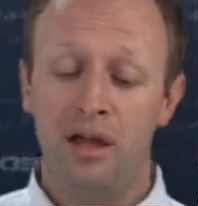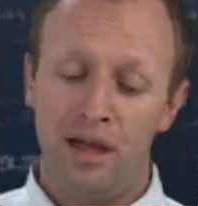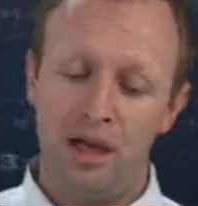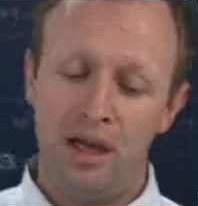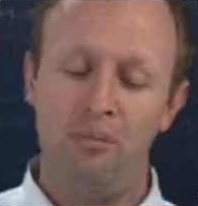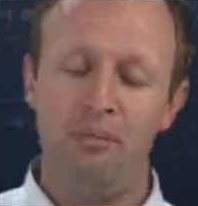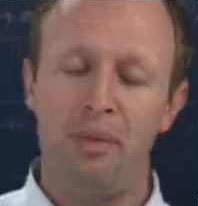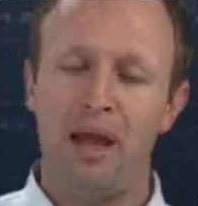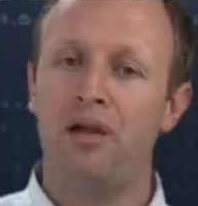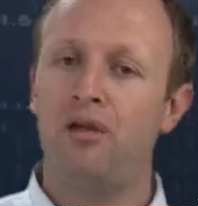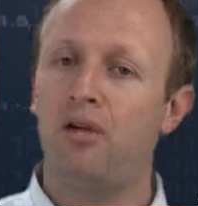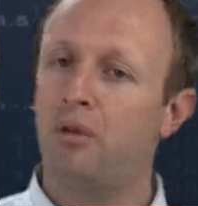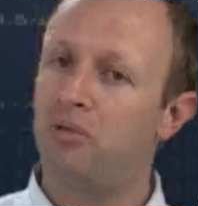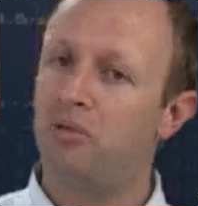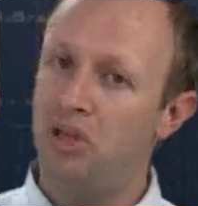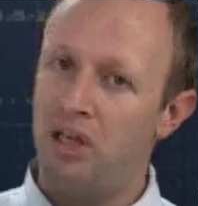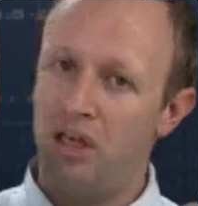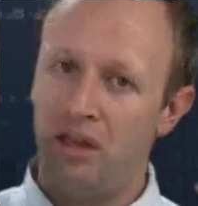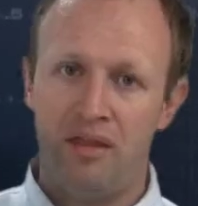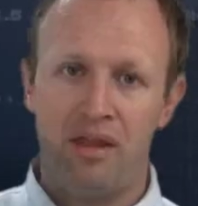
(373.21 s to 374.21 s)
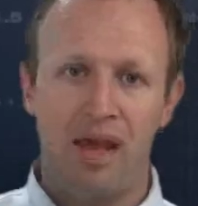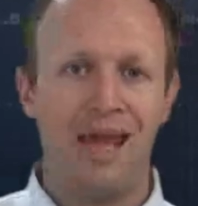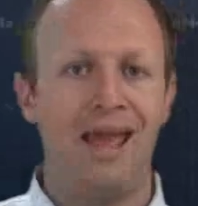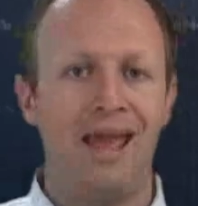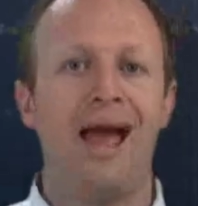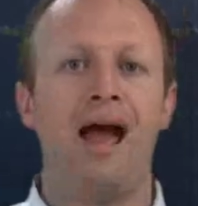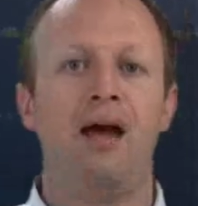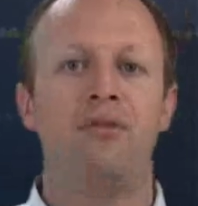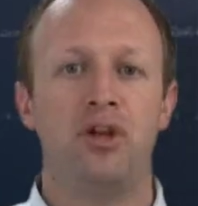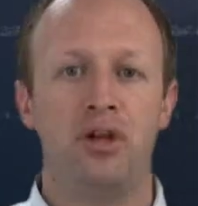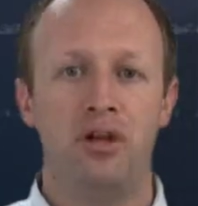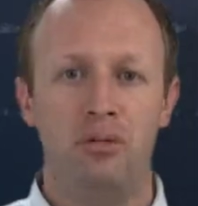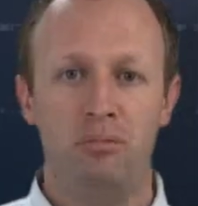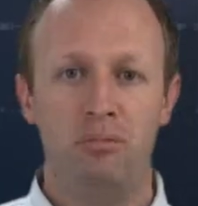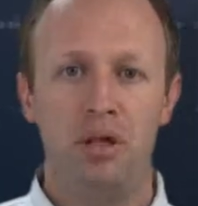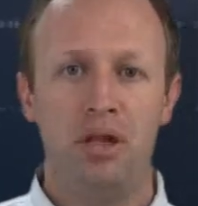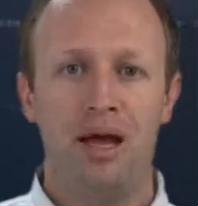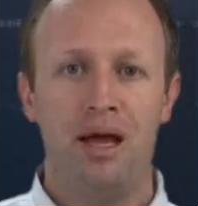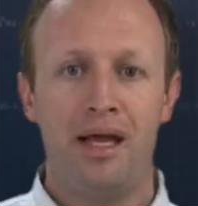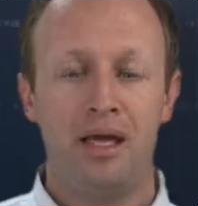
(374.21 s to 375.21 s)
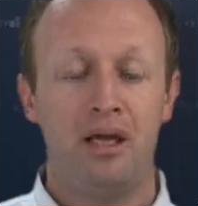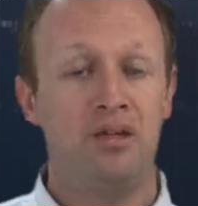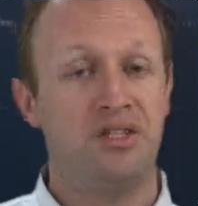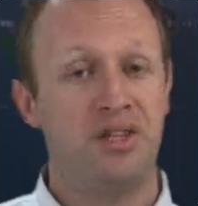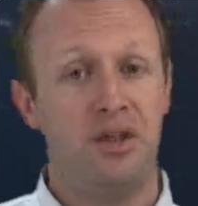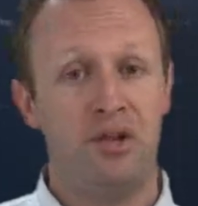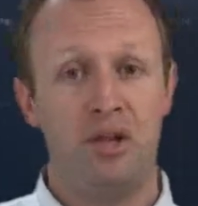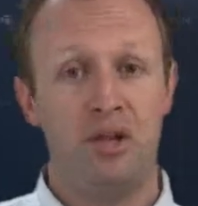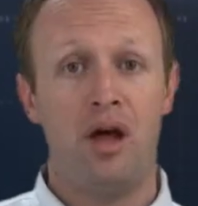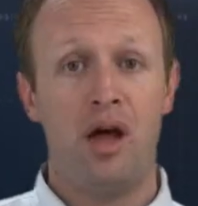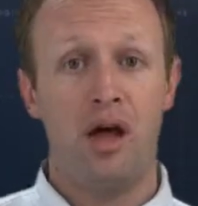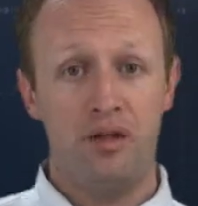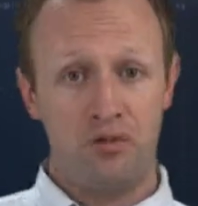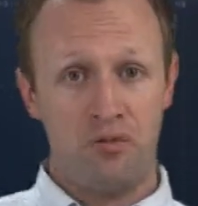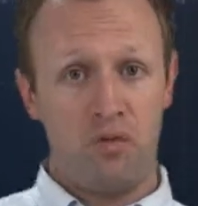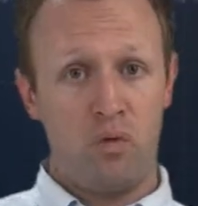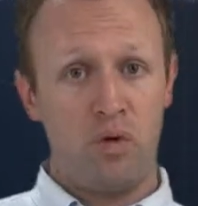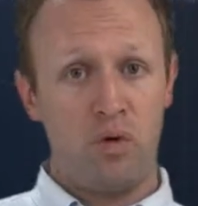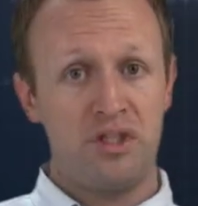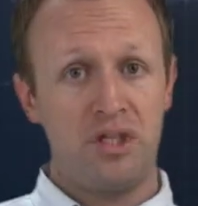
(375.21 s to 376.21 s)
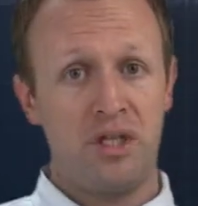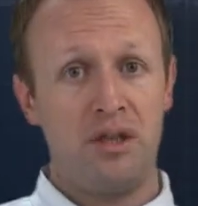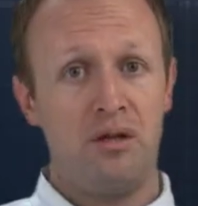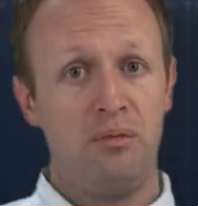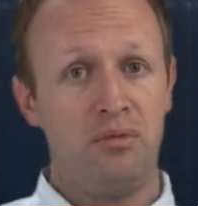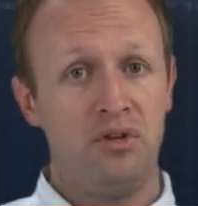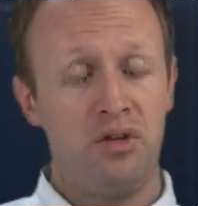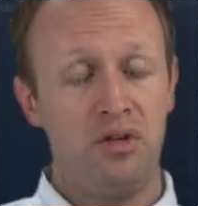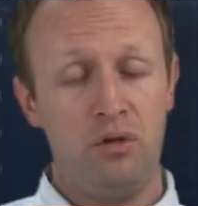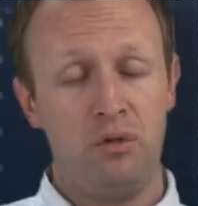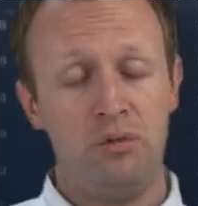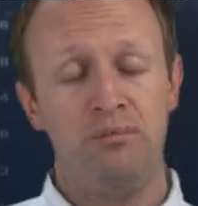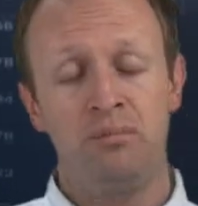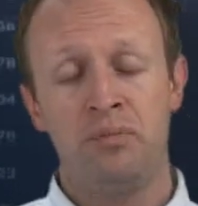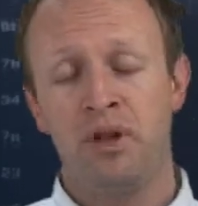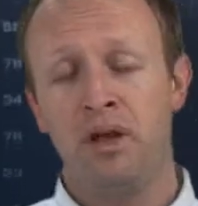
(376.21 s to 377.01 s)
In a bankruptcy, they have to comply because the law is forcing them to.